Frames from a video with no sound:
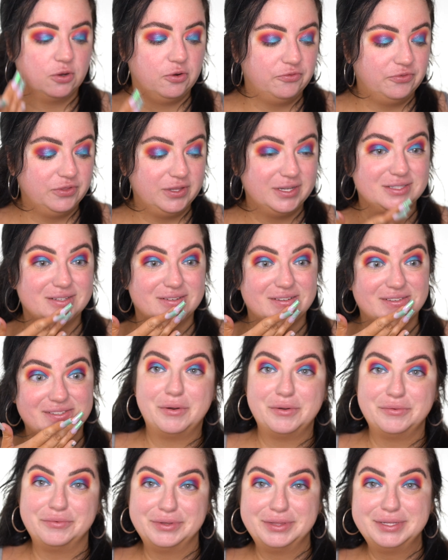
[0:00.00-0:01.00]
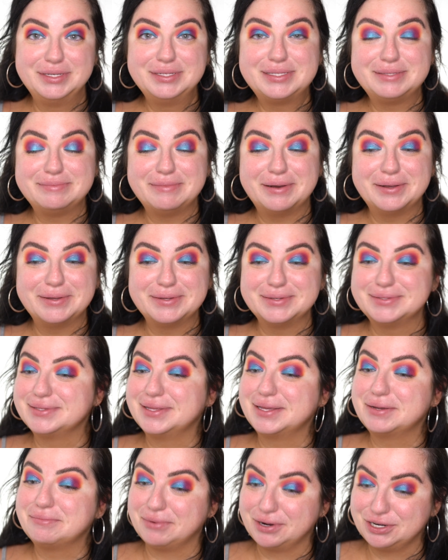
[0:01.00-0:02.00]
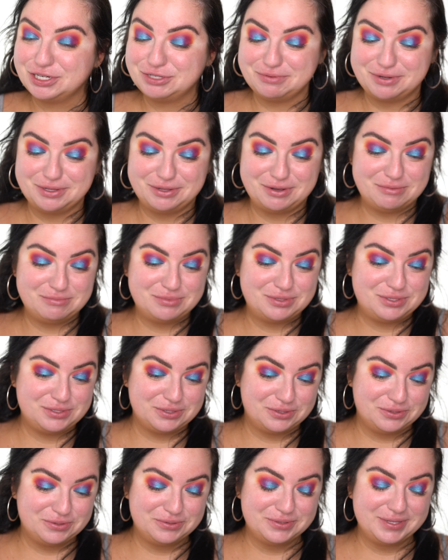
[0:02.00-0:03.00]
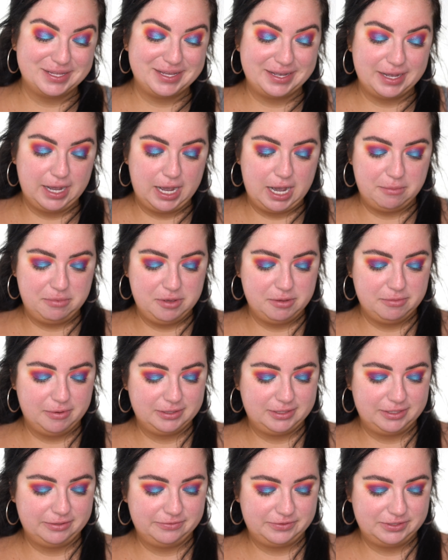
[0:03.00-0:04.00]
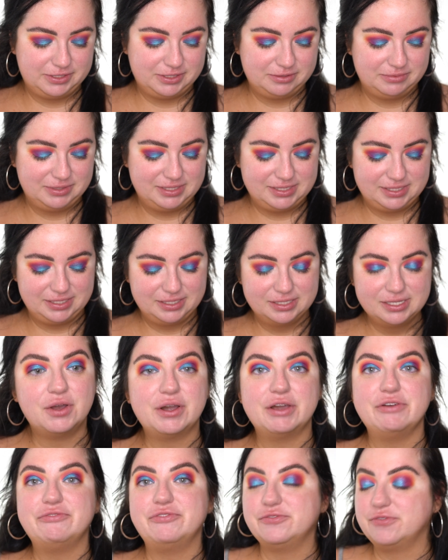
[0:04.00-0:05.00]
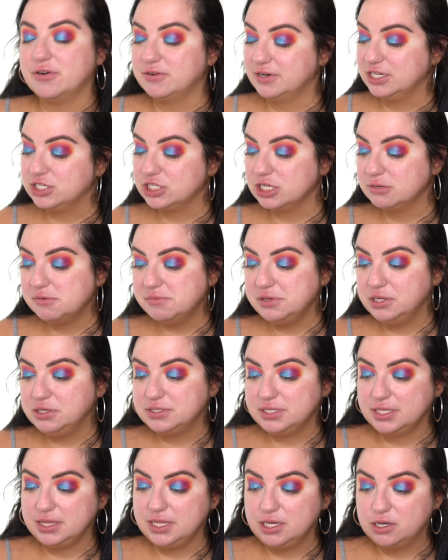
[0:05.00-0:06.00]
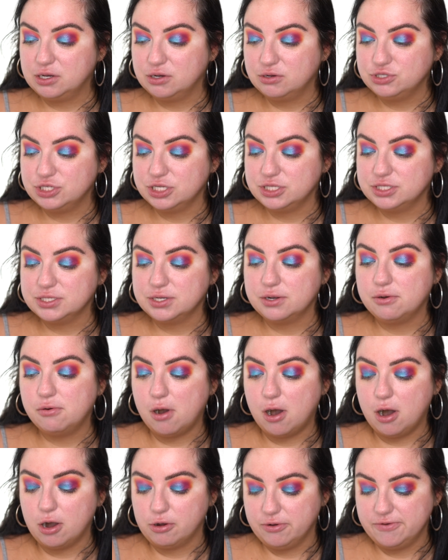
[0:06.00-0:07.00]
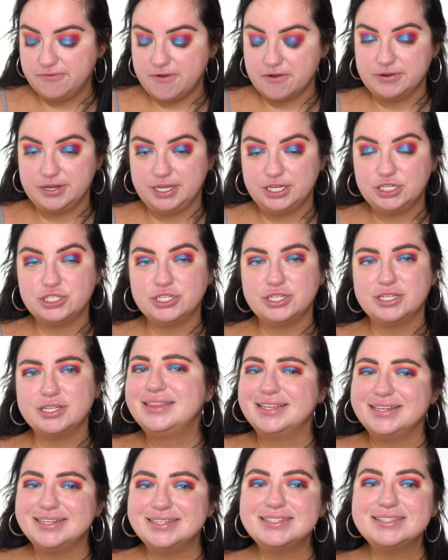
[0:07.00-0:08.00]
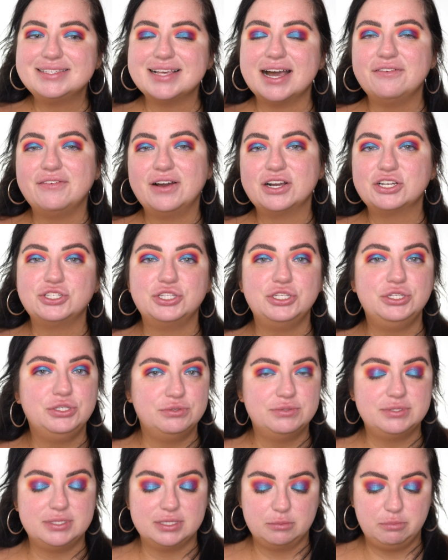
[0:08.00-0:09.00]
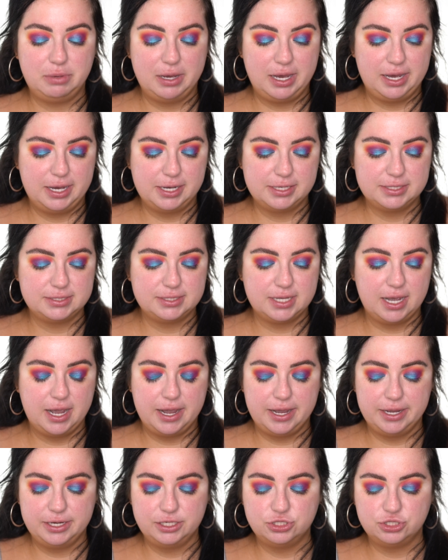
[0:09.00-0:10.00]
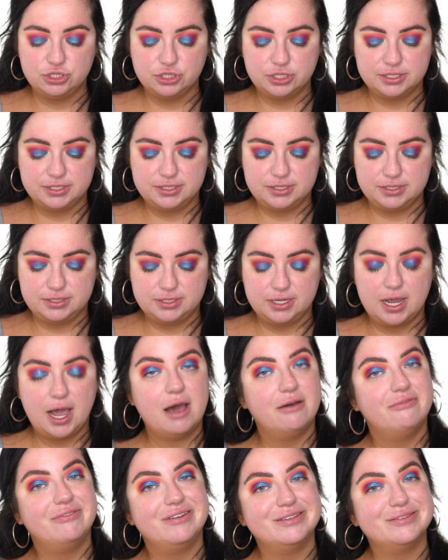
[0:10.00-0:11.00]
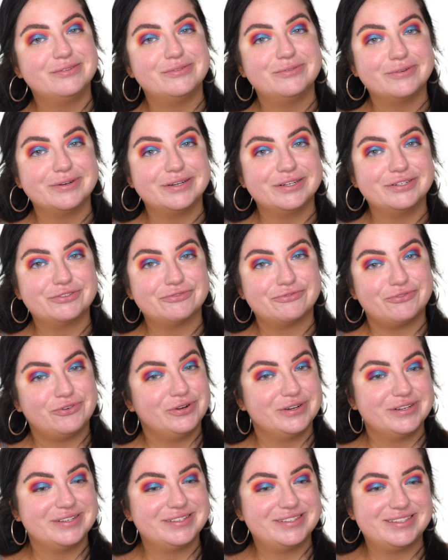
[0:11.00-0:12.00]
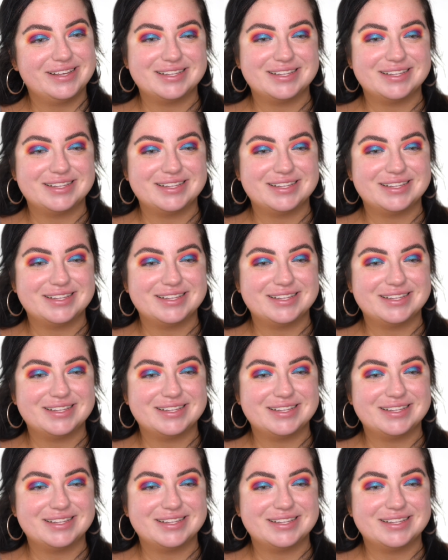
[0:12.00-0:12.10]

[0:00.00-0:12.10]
Hopefully it does. It really smells like marshmallow. I'm so like happy about that for some reason. Okay, for foundation, I'm gonna be using the Kojendo Aqua Foundation. This I've actually used in the past. I just have it in storage, of course.